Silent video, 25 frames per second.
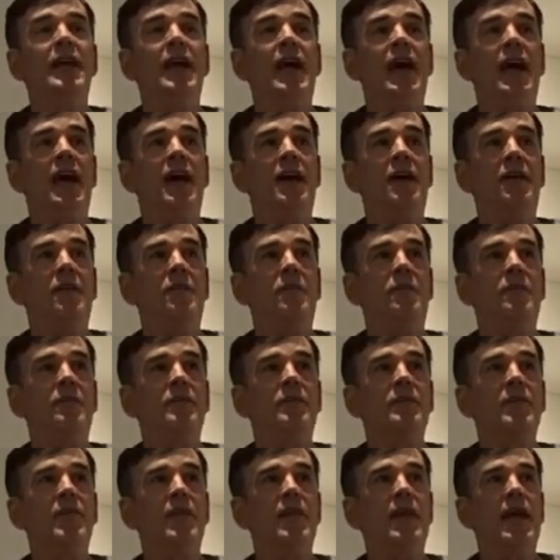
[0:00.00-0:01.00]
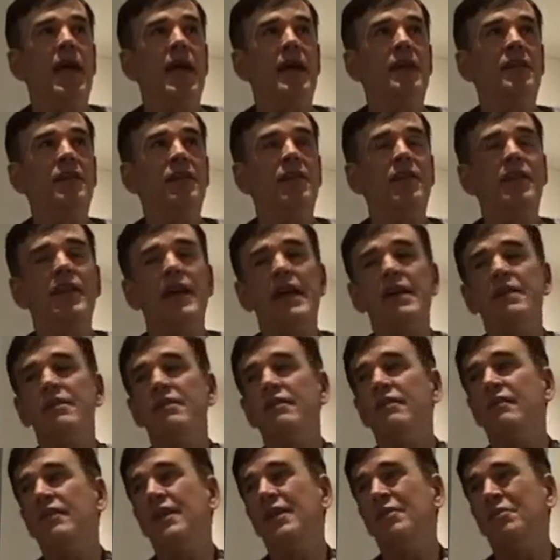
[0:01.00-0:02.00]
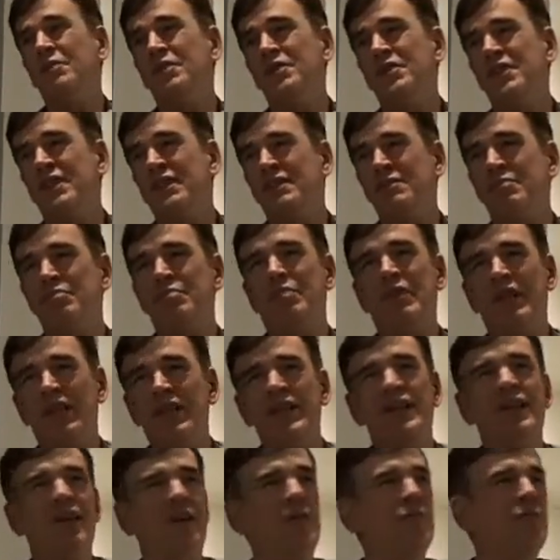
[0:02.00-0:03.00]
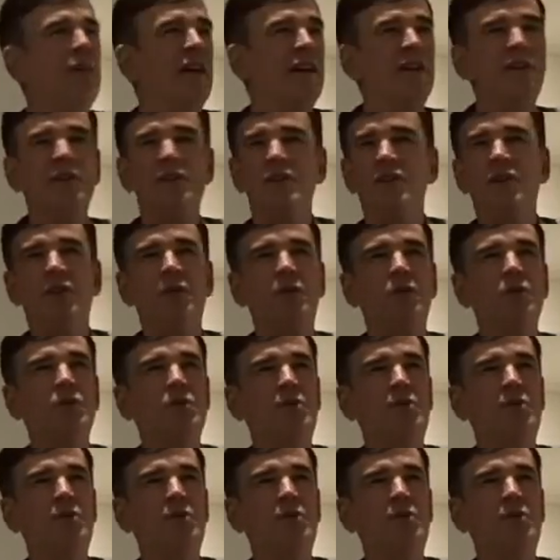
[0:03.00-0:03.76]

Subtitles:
And then it was just Billy going around in circles